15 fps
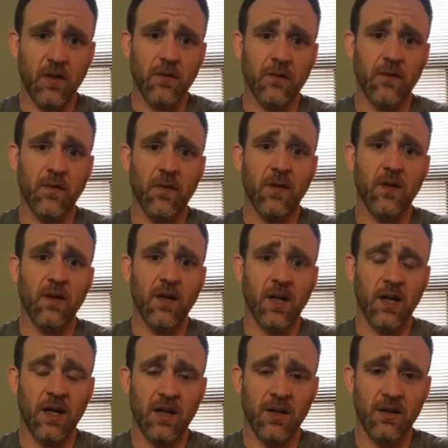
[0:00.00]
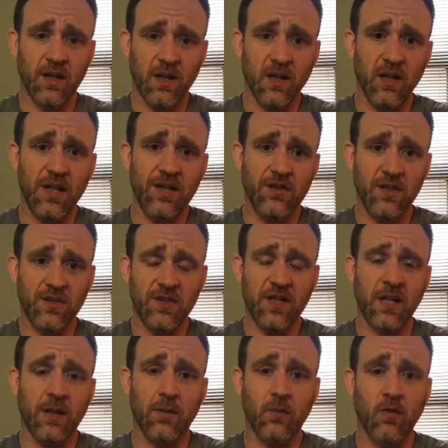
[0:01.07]
of the clinch and
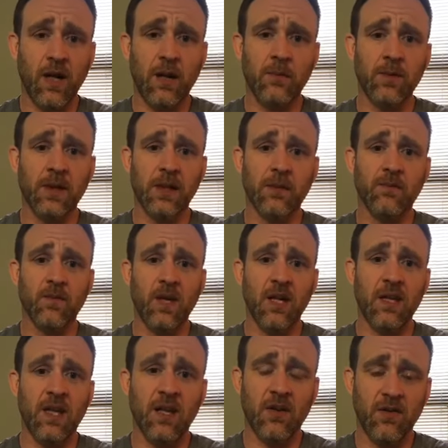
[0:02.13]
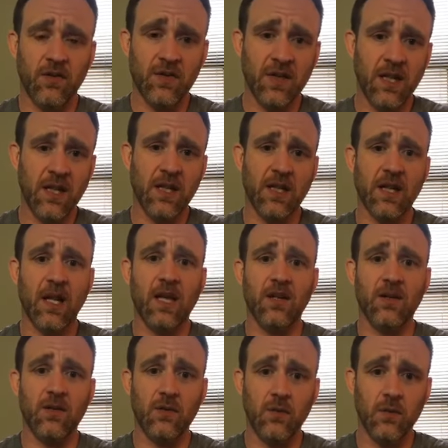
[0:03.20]
stand-up grappling, and then understanding how
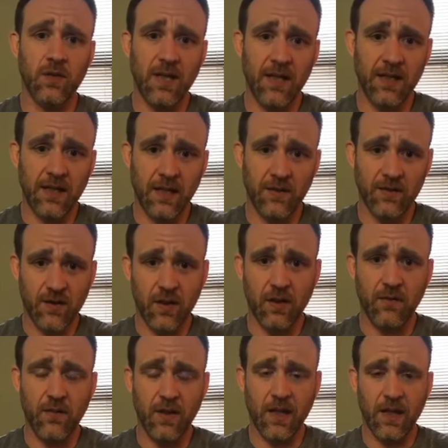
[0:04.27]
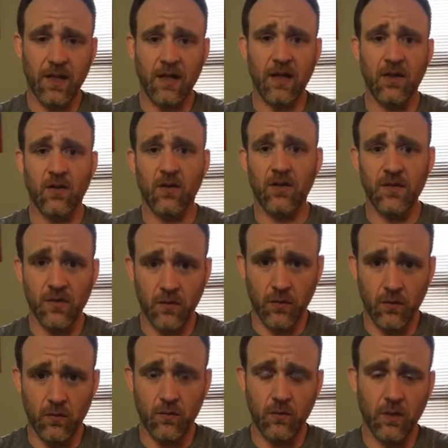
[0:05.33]
to do takedowns off of that. And
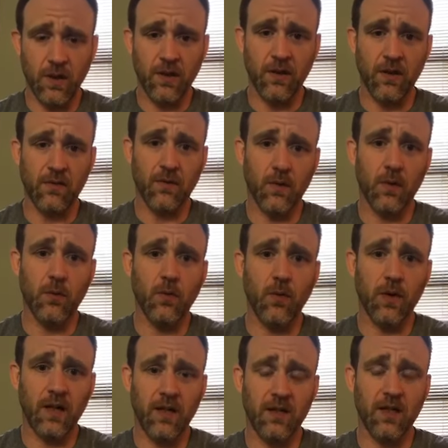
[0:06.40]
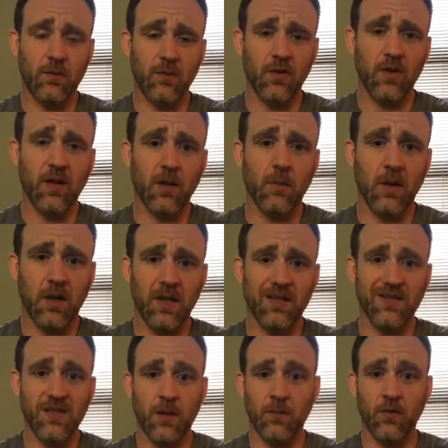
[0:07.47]
also, what I think is very important anytime you're talking about a
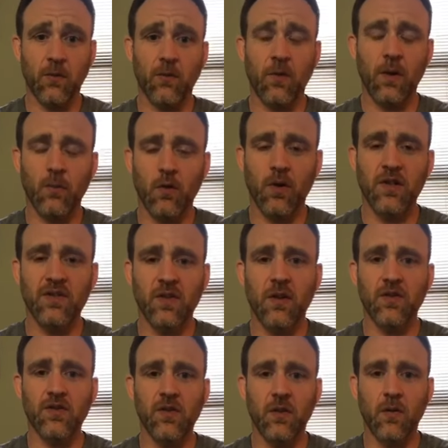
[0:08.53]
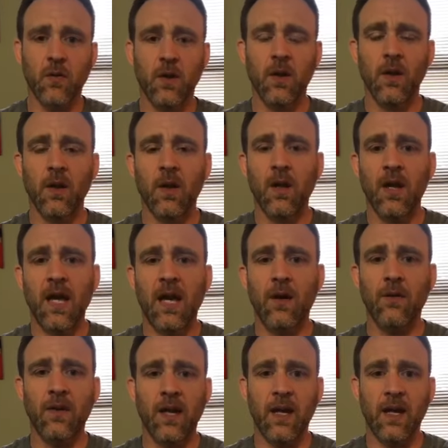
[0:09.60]
conceptual framework is also how
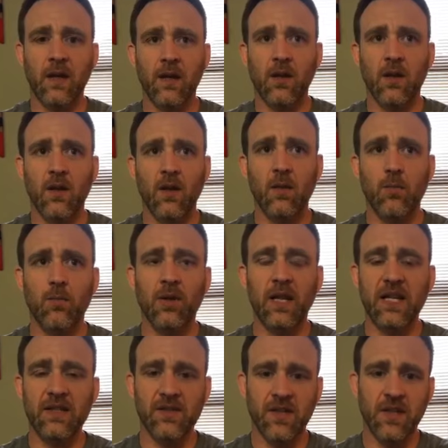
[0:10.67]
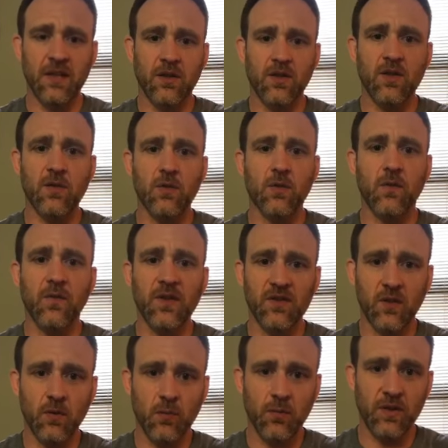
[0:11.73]
that plays into
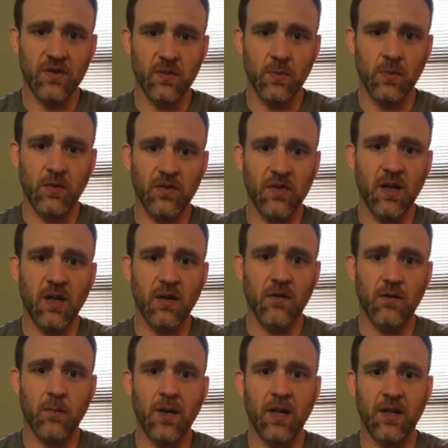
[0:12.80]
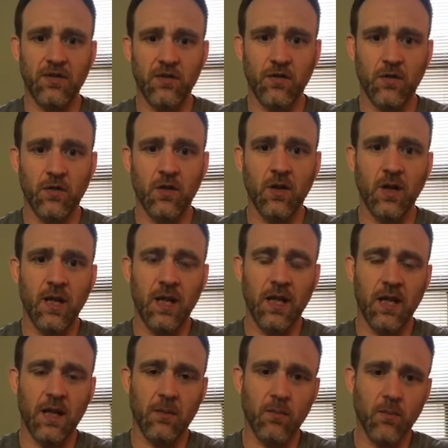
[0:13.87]
physical principles of posture
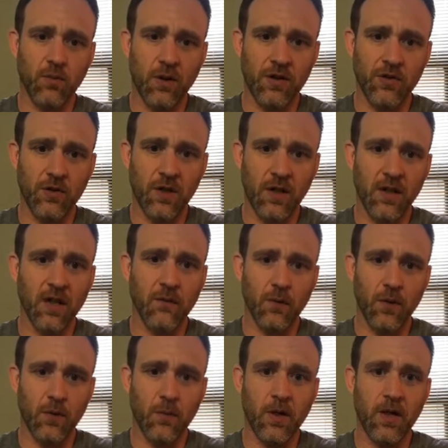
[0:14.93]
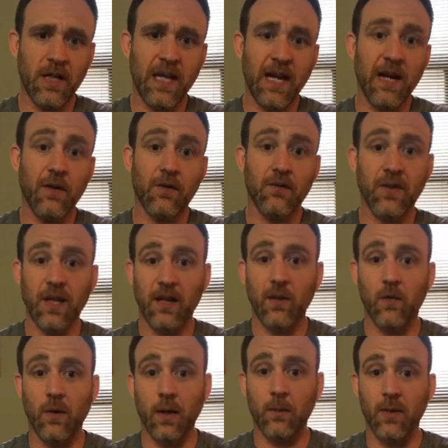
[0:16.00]
and pressure that you give with your body out of that
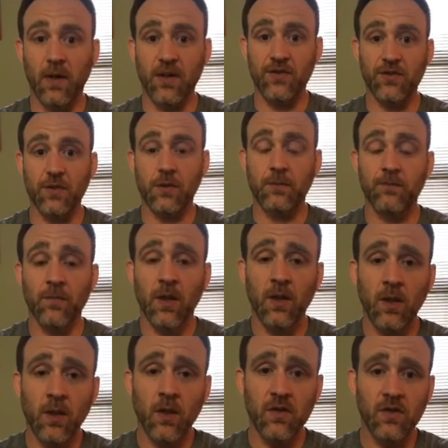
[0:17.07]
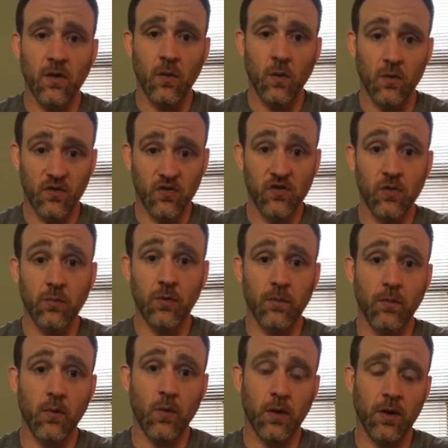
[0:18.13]
correct posture. So super
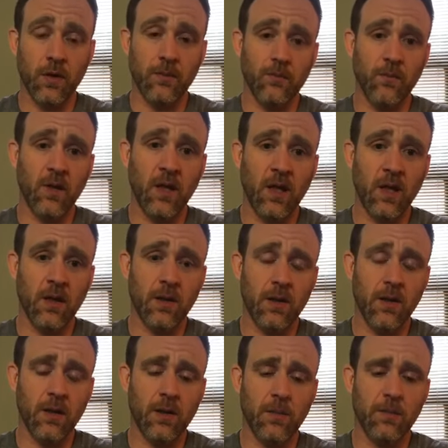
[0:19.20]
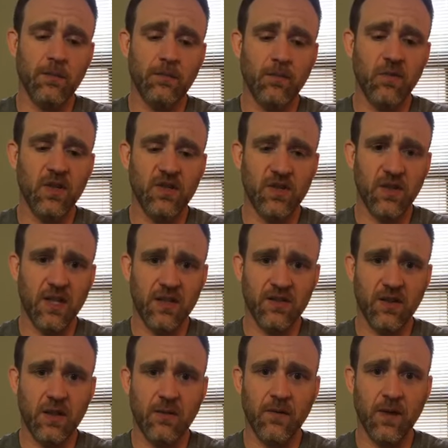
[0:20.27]
important, and these are things
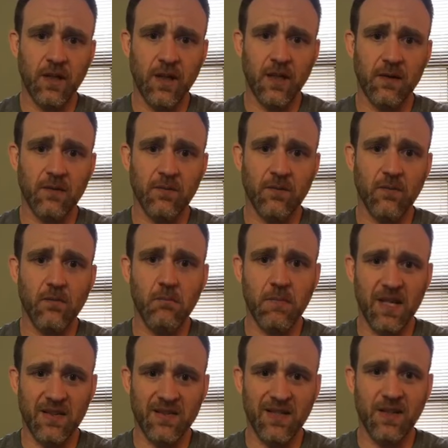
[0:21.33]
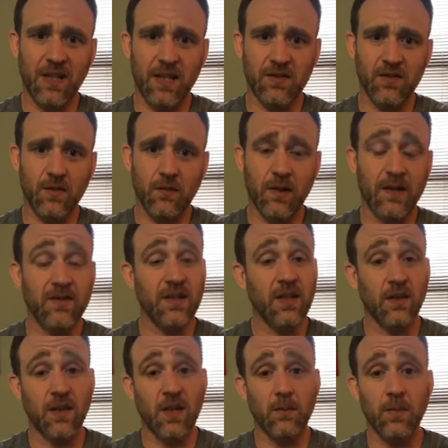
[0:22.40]
that often get missed, glanced over. I've seen
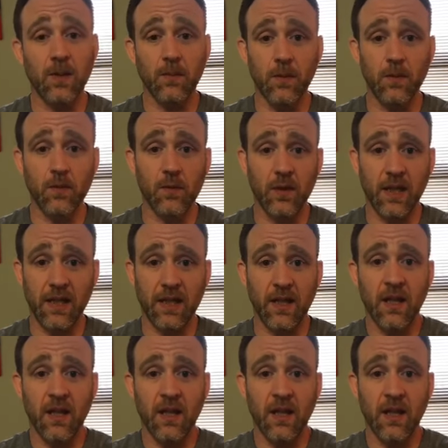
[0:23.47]
a lot of people who